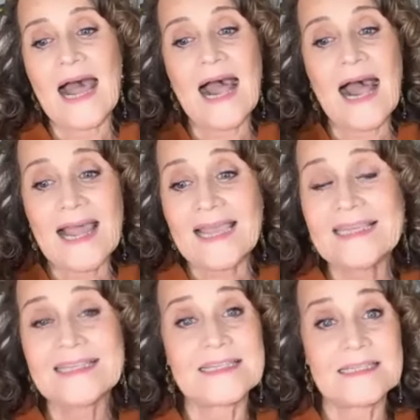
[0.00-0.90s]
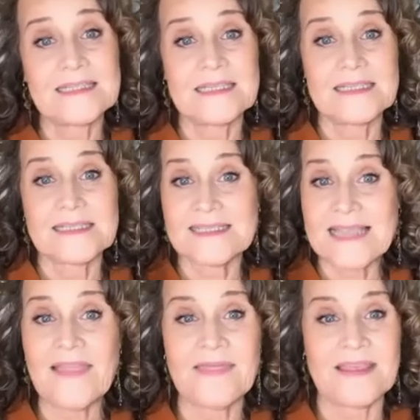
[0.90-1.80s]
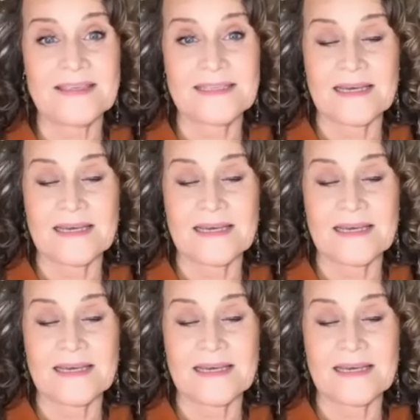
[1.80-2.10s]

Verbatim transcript: I said this,